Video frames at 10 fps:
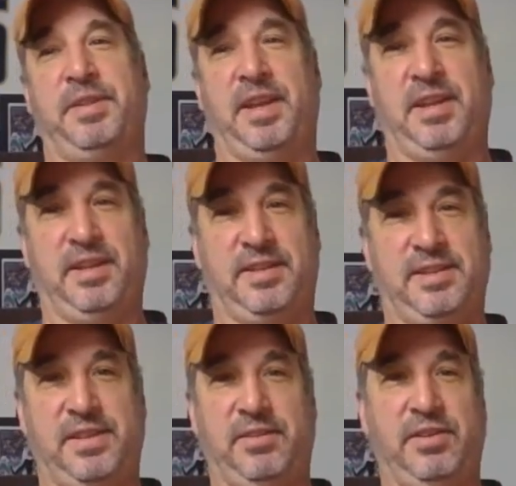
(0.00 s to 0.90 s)
If they
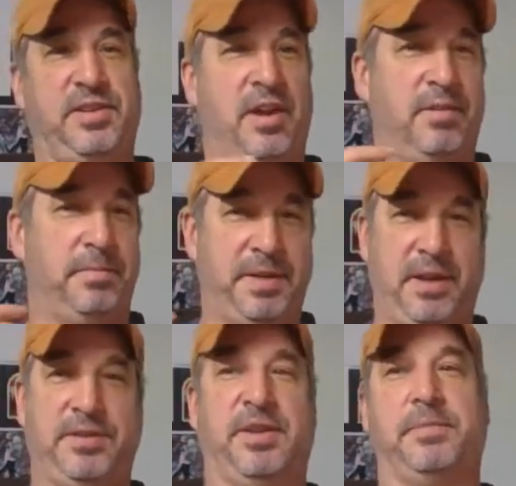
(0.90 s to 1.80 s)
see you eating a ton of
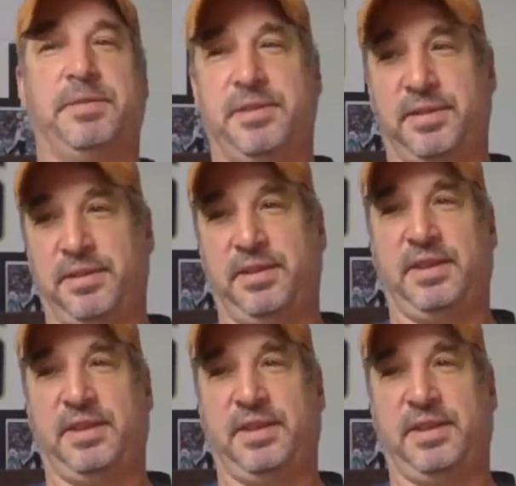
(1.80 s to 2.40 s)
potato chips,